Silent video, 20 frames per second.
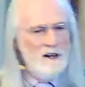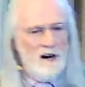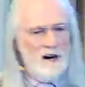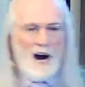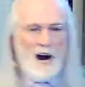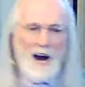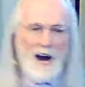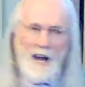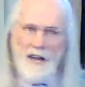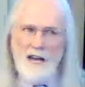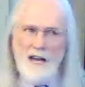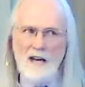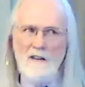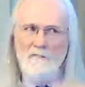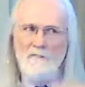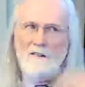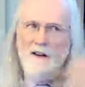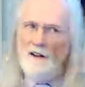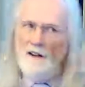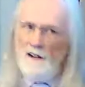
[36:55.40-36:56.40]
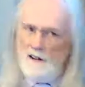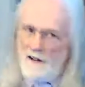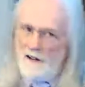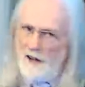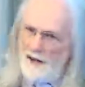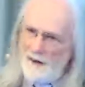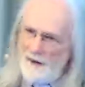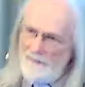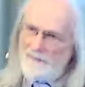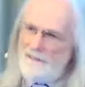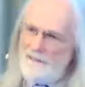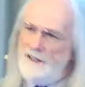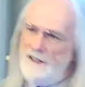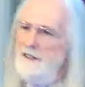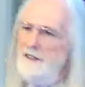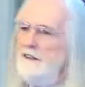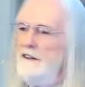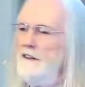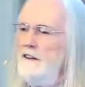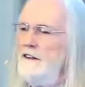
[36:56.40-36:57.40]
I have loved
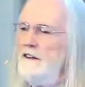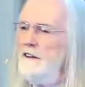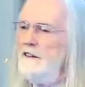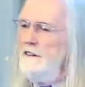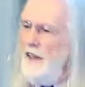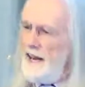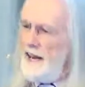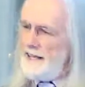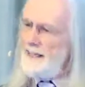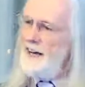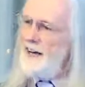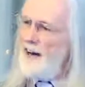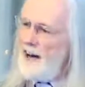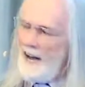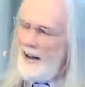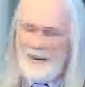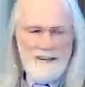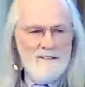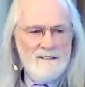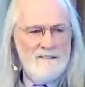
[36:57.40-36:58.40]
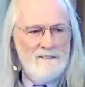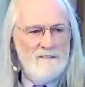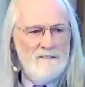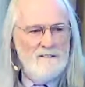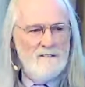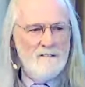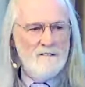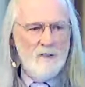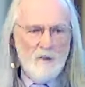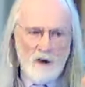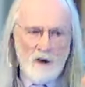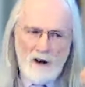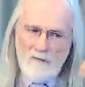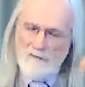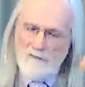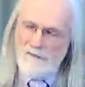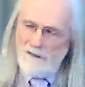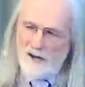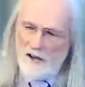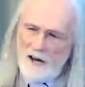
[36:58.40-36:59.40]
that guy, or I've
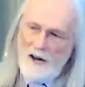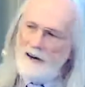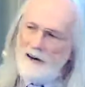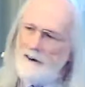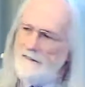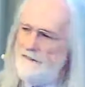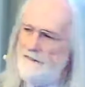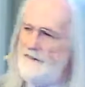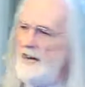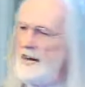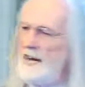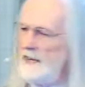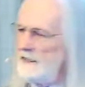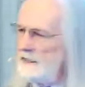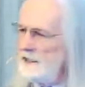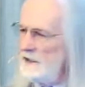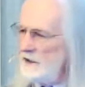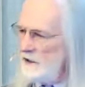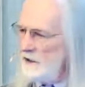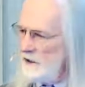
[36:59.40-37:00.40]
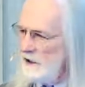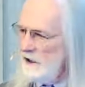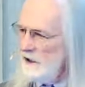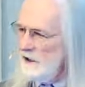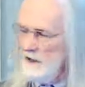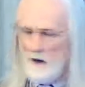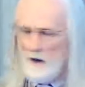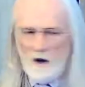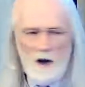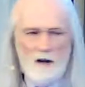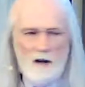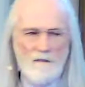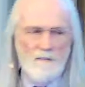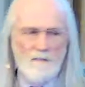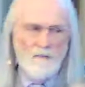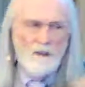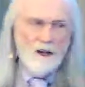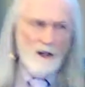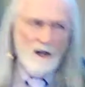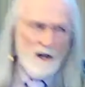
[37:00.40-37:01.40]
loved that girl, or I've
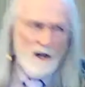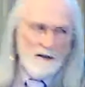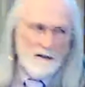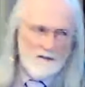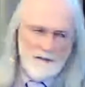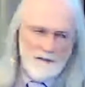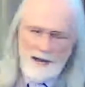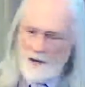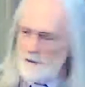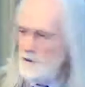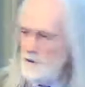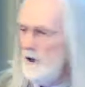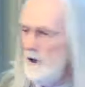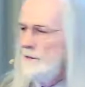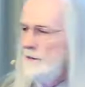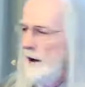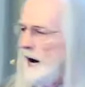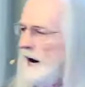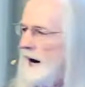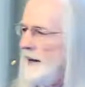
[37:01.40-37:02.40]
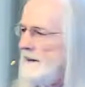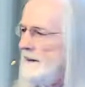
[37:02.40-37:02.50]
loved that robot.